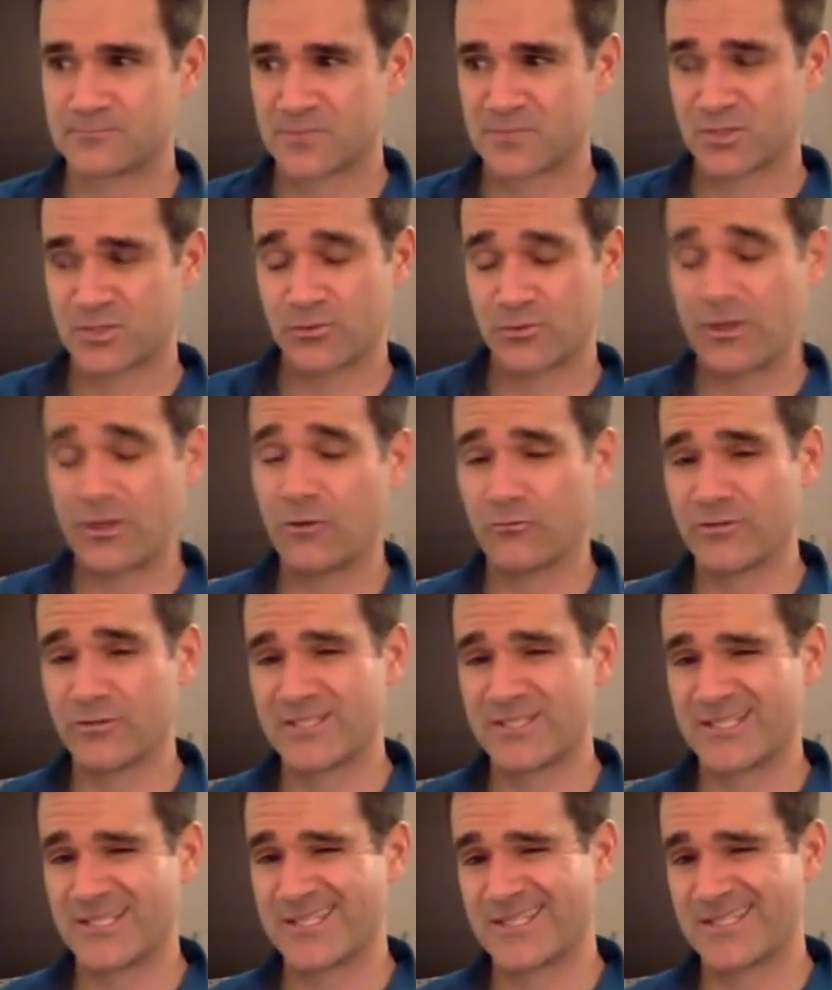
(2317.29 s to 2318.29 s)
trail
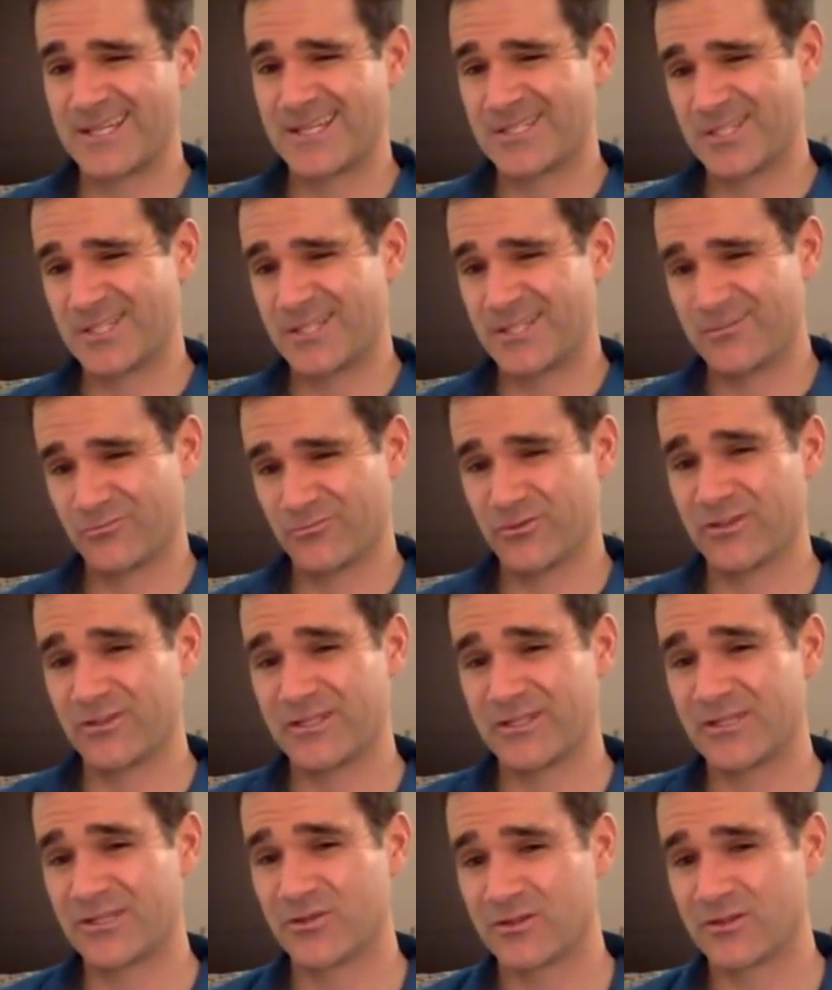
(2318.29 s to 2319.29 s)
wrist extension and really
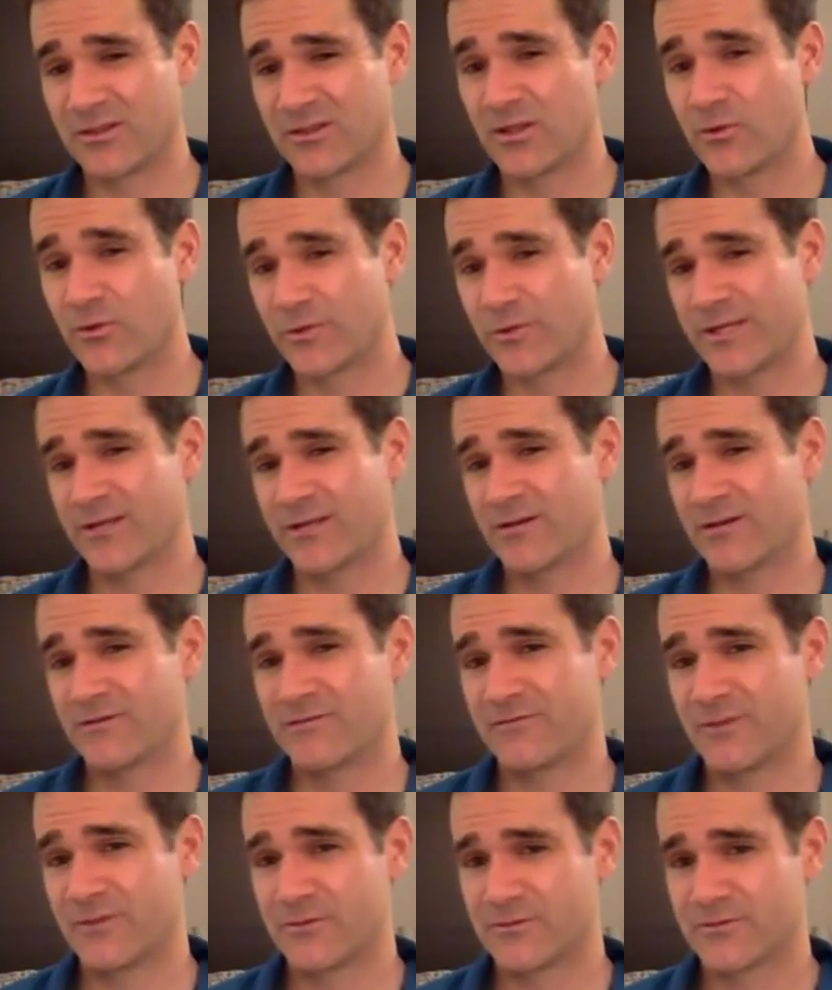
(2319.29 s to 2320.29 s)
good loading
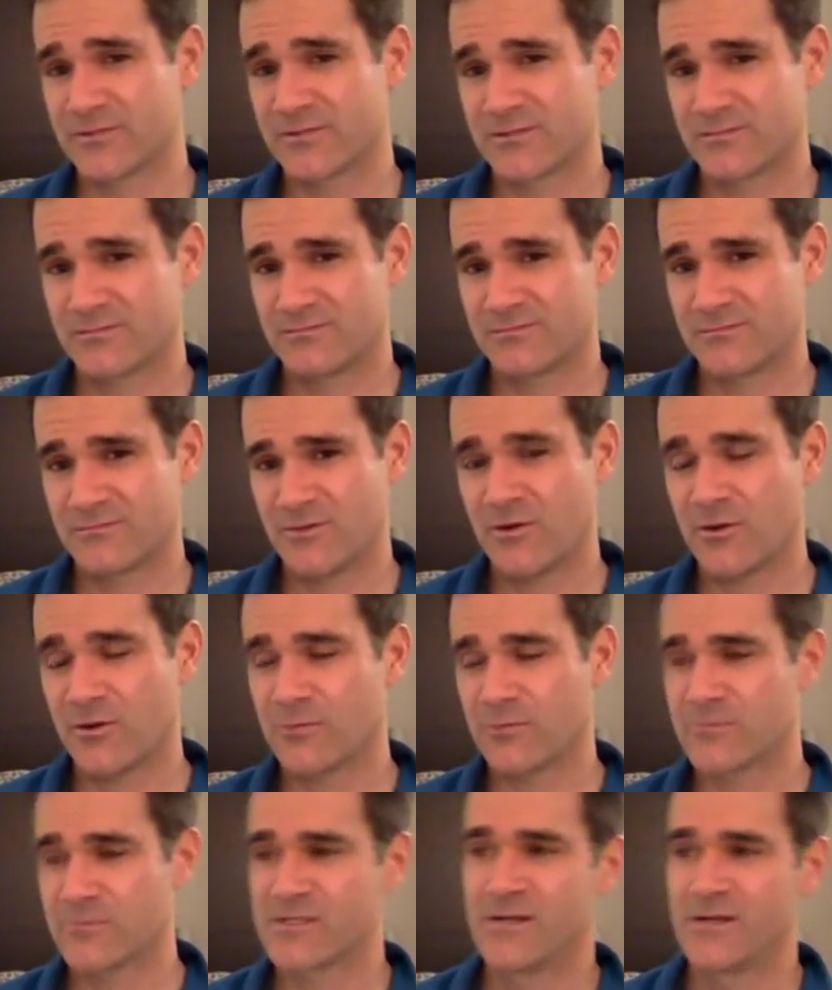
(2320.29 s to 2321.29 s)
of those
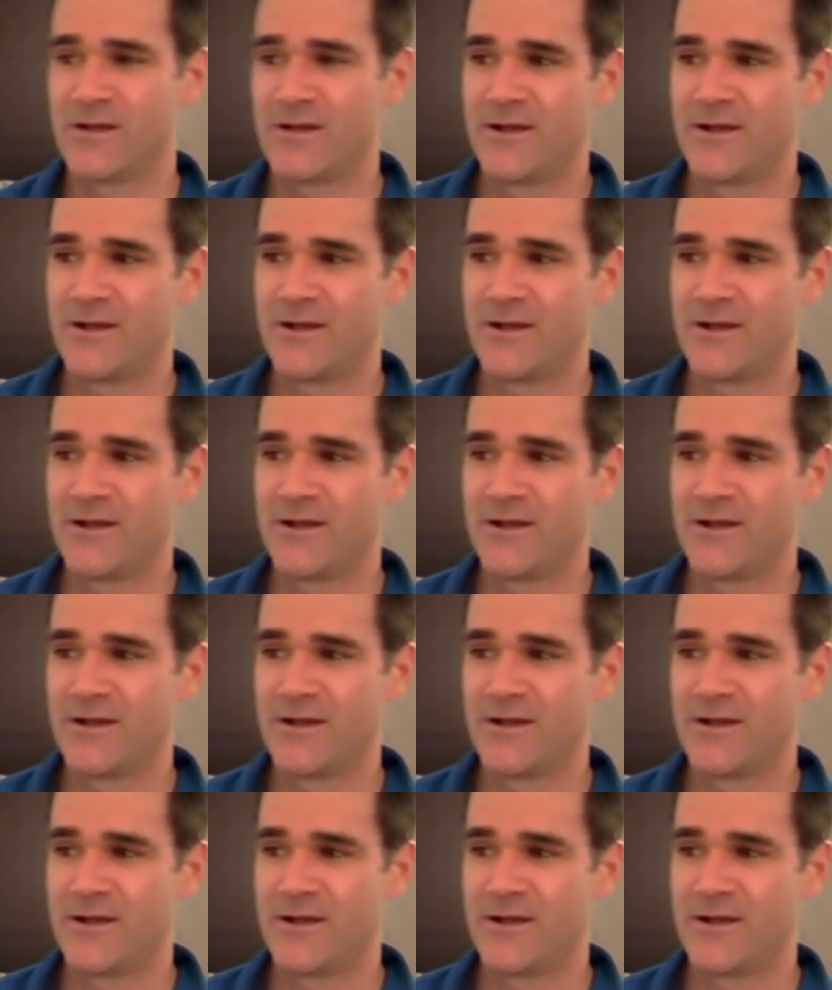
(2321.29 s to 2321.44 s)
arms.